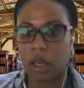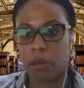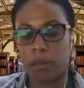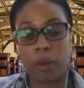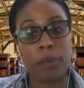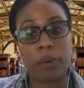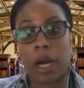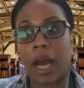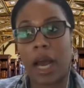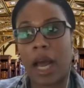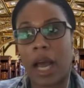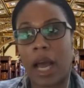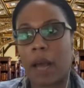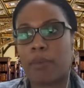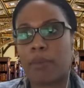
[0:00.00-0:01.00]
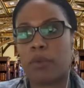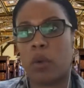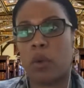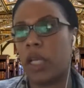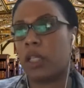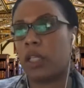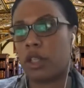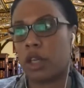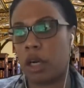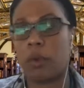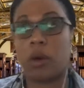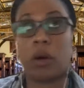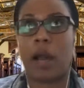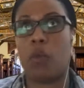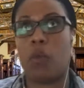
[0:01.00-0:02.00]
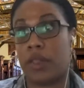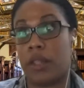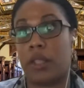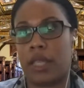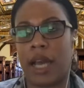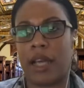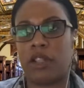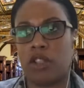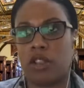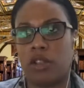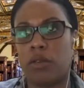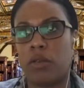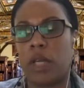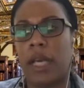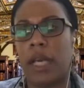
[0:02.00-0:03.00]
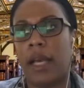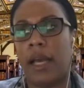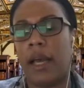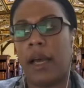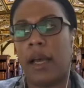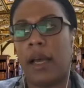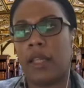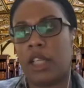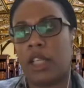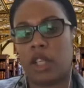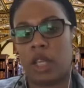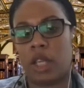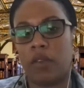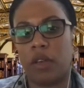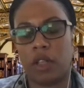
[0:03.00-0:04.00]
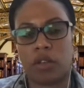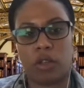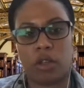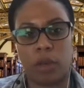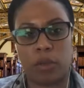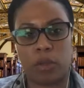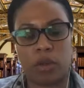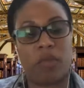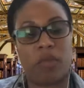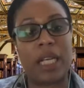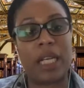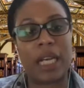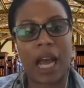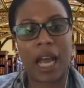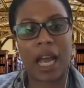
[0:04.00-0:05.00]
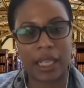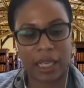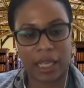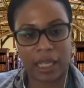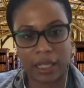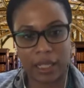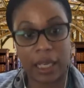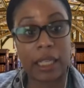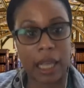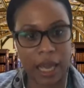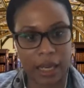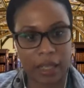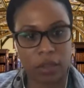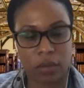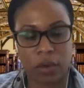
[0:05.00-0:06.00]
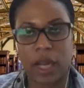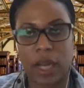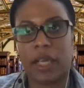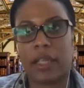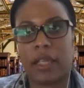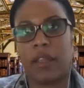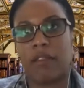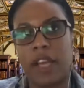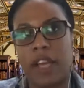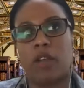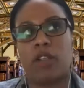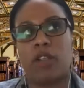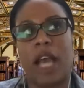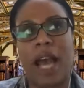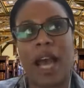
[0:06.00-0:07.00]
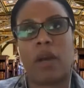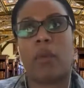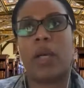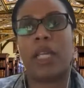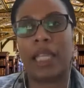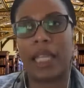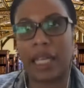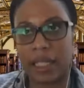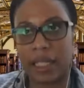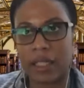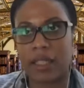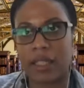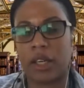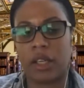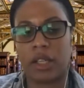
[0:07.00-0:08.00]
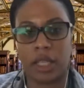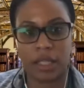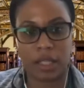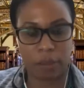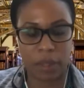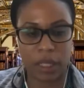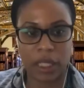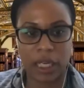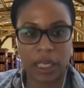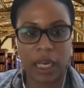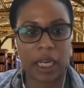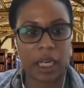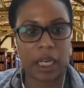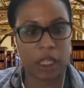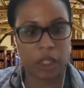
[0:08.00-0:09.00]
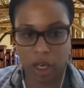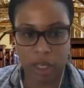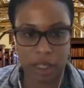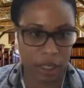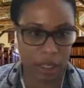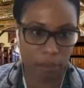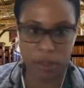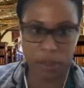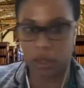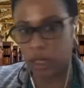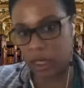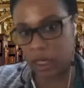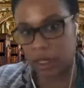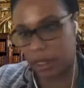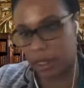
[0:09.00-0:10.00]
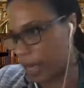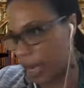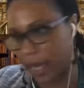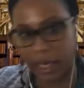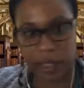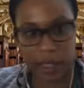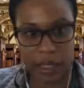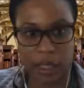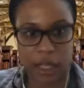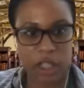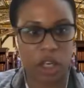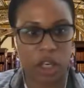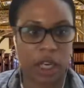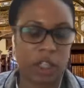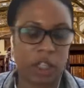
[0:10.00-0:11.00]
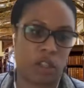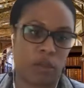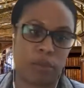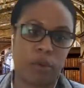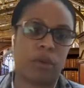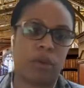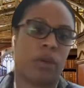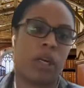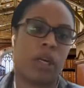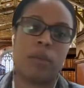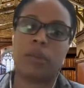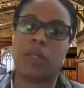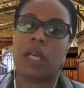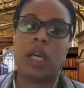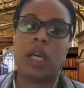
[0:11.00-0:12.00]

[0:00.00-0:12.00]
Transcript: but perhaps what we could term, or what the statute legislative history terms, sort of benign neglect, right? The failure to adequately consider disability in constructing buildings, designing legal education programs,